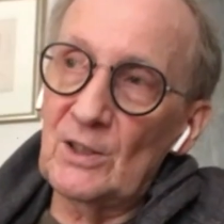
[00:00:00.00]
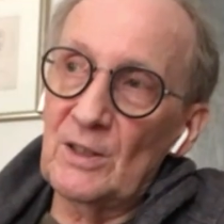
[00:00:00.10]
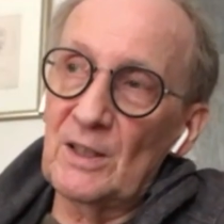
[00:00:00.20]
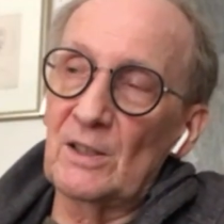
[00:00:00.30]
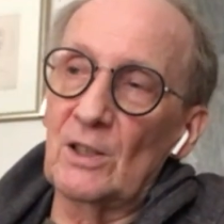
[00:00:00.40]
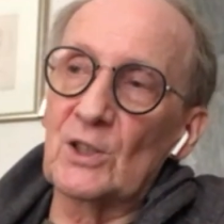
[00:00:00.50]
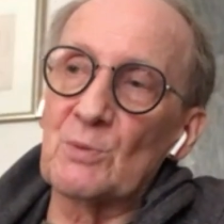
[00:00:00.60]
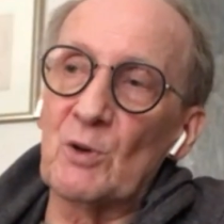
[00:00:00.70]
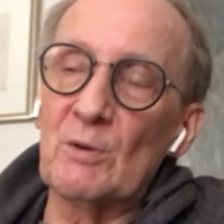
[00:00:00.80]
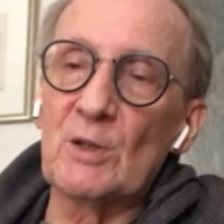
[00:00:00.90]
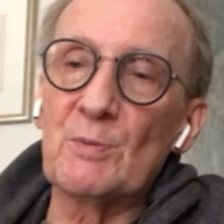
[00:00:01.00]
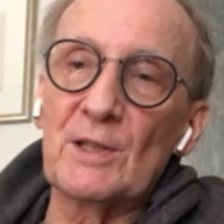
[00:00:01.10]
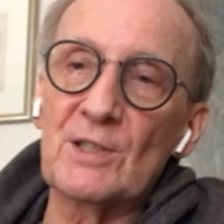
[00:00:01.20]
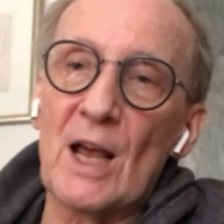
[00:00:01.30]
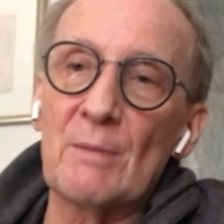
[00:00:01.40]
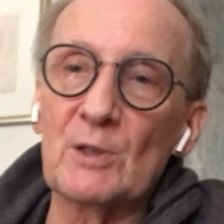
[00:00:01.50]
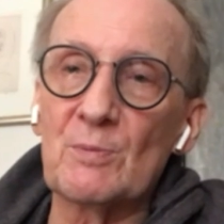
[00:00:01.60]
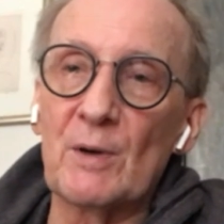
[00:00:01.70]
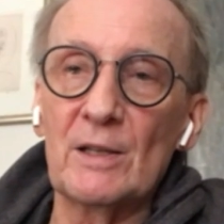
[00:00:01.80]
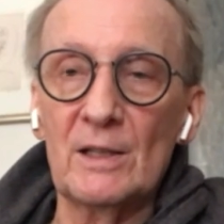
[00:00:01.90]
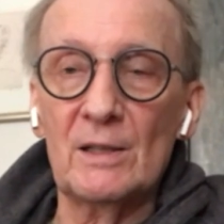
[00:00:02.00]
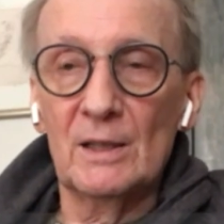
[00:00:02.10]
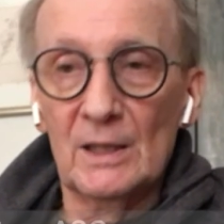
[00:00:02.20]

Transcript: the look has pretty much been established by the